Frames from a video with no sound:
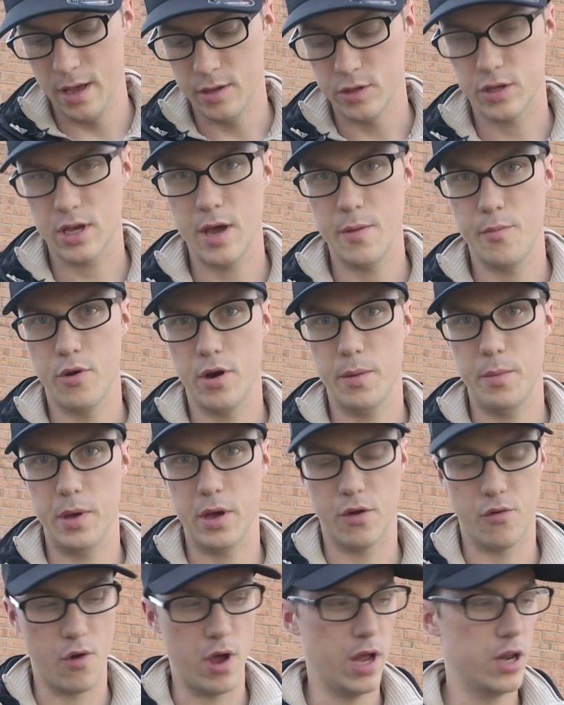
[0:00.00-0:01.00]
It's got a pretty
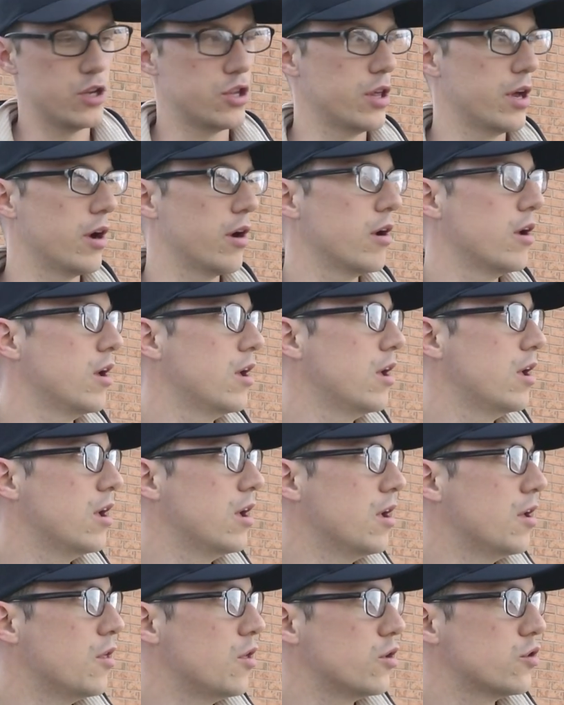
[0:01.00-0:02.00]
big range there.
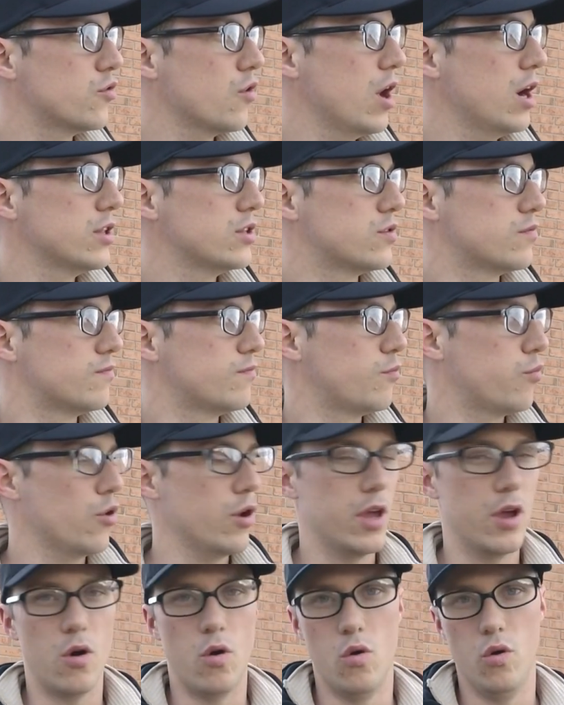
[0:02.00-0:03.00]
This rod's
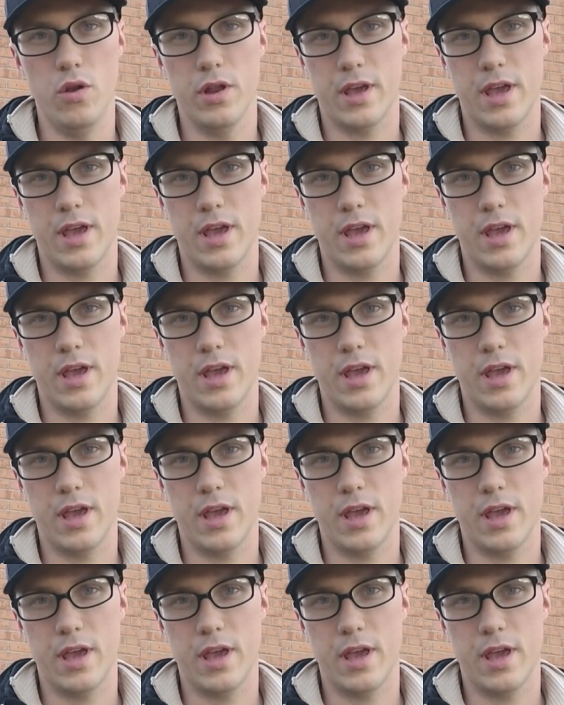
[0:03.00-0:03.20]
pretty old.